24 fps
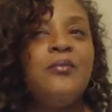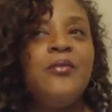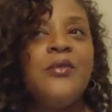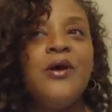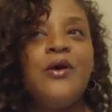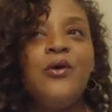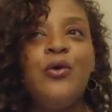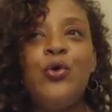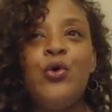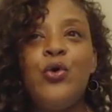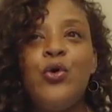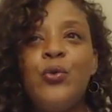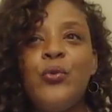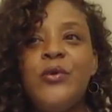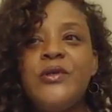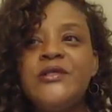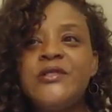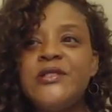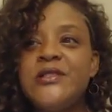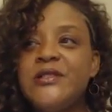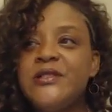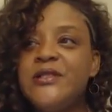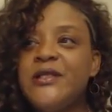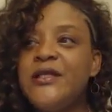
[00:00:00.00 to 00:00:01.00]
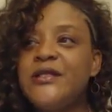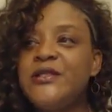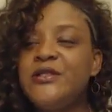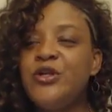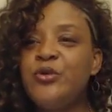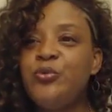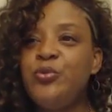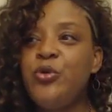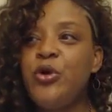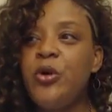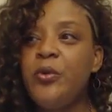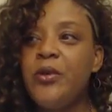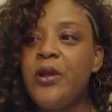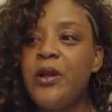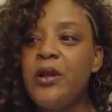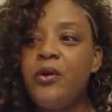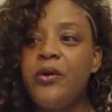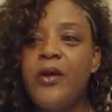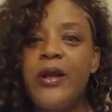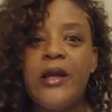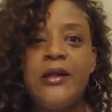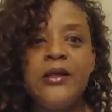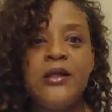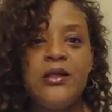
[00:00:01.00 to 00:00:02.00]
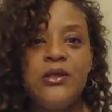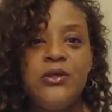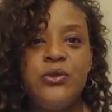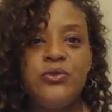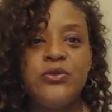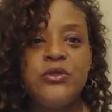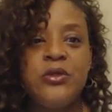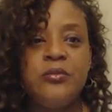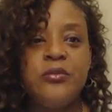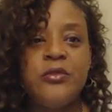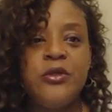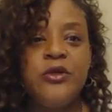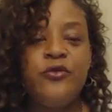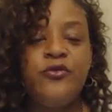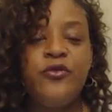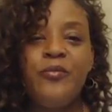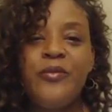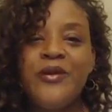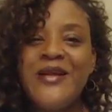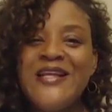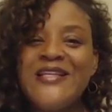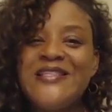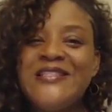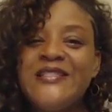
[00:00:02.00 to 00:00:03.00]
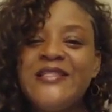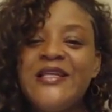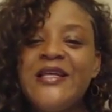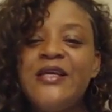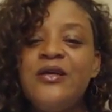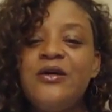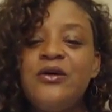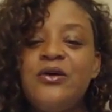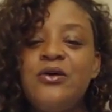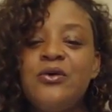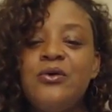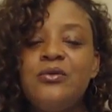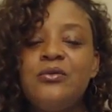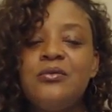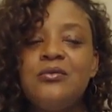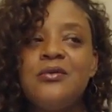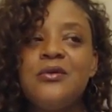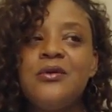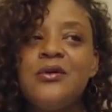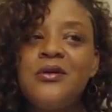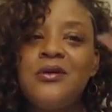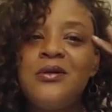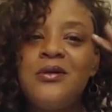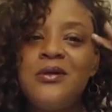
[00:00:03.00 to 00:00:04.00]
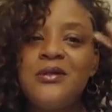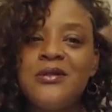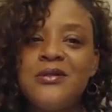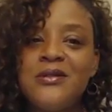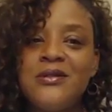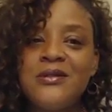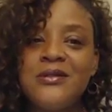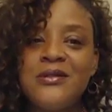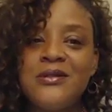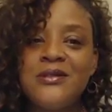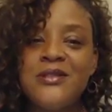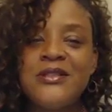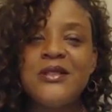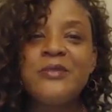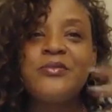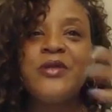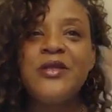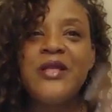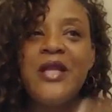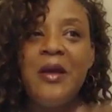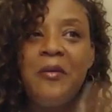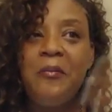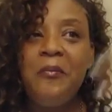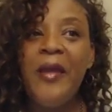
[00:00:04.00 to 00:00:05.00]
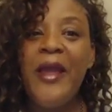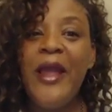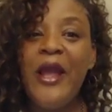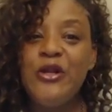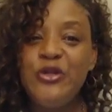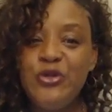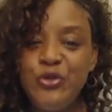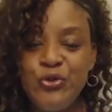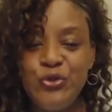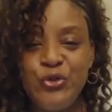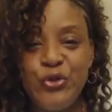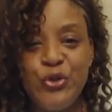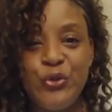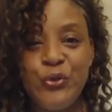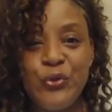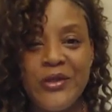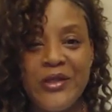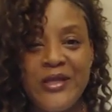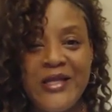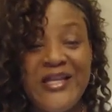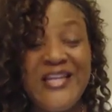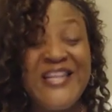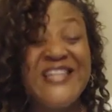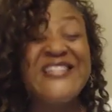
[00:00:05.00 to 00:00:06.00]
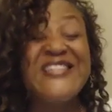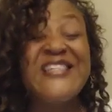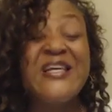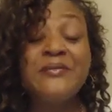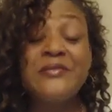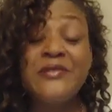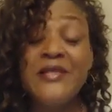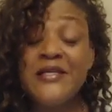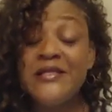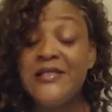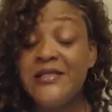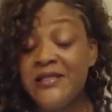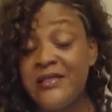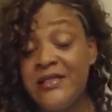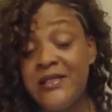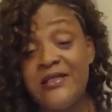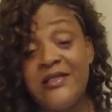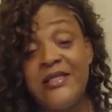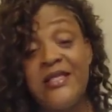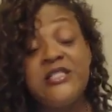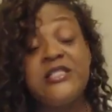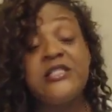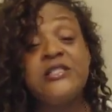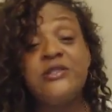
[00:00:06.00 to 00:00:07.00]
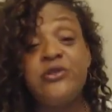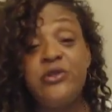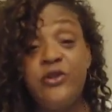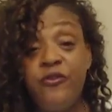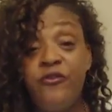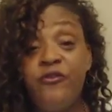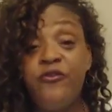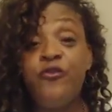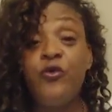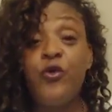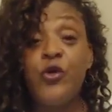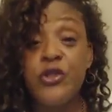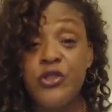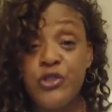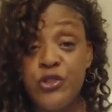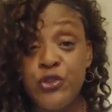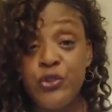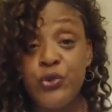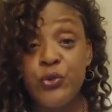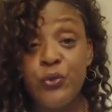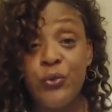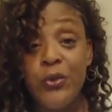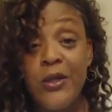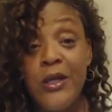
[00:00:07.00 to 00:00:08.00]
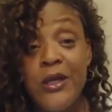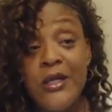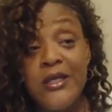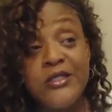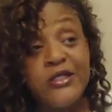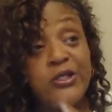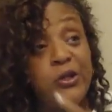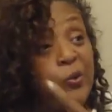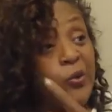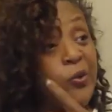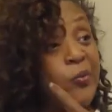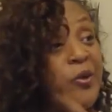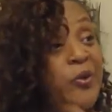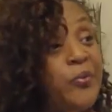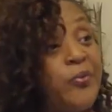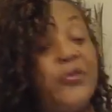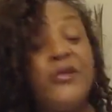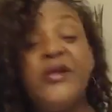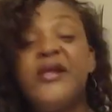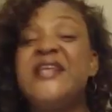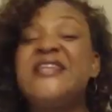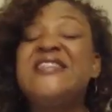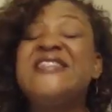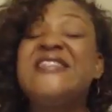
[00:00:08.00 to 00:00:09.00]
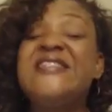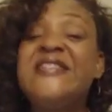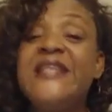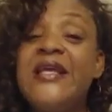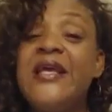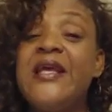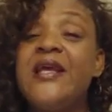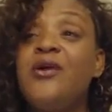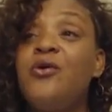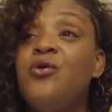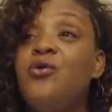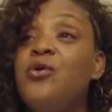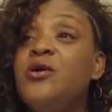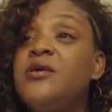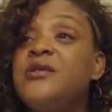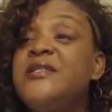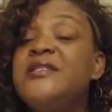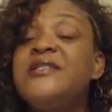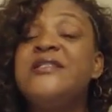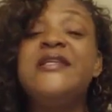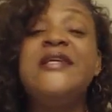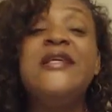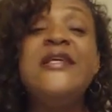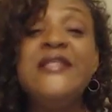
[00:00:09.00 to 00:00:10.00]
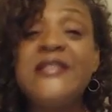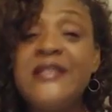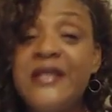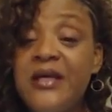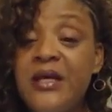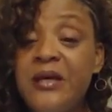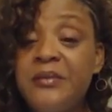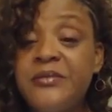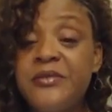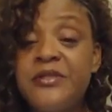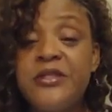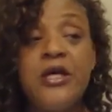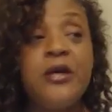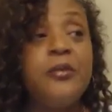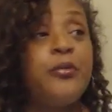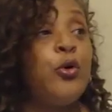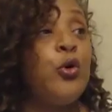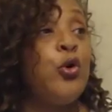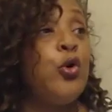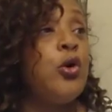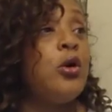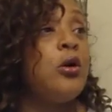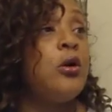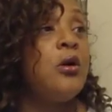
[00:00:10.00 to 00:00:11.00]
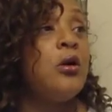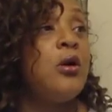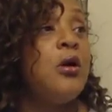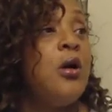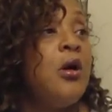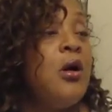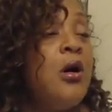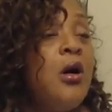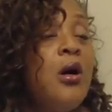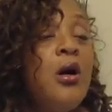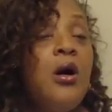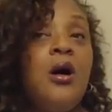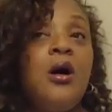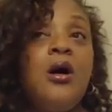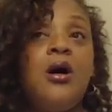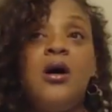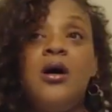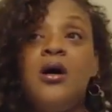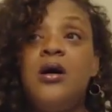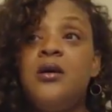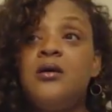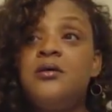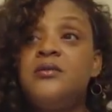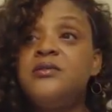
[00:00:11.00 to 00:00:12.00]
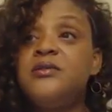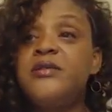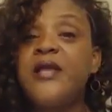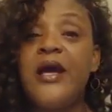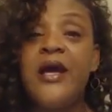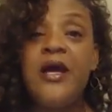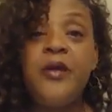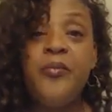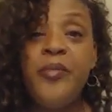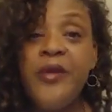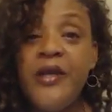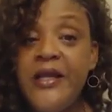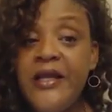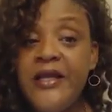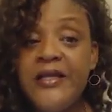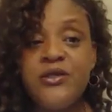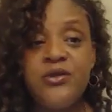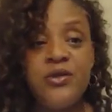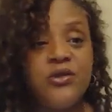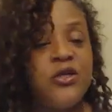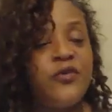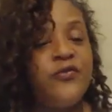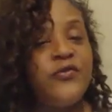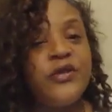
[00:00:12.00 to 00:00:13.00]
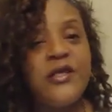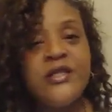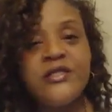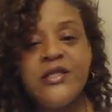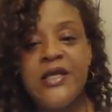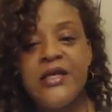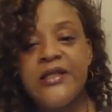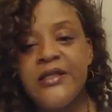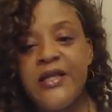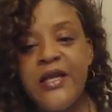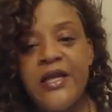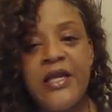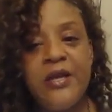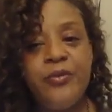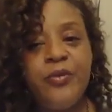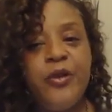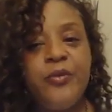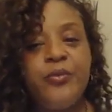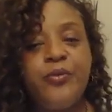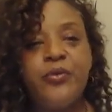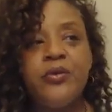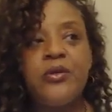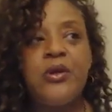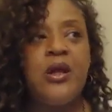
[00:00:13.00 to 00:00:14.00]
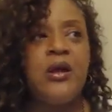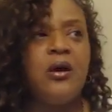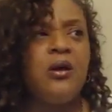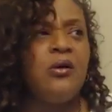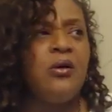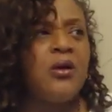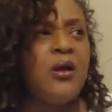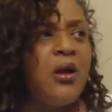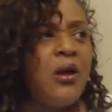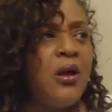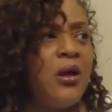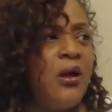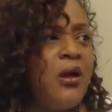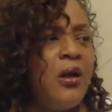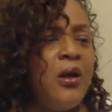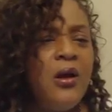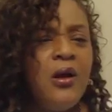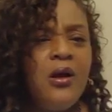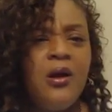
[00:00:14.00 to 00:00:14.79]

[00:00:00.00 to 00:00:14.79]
or we just get to the point where, like, okay, I need to do something different. But that's still something that made you do it, and in some instances it's you're forced to. So when people get sick, or a disease comes up, or diabetes, or different things like that, and people are like, okay,